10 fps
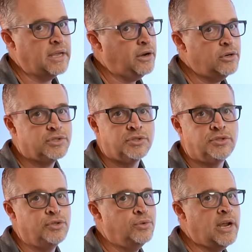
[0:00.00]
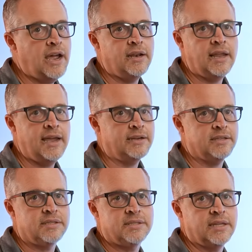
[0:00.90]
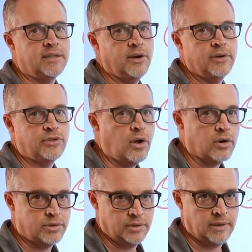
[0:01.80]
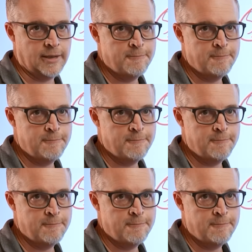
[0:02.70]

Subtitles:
Thinkers do not like to sit there and talk to you.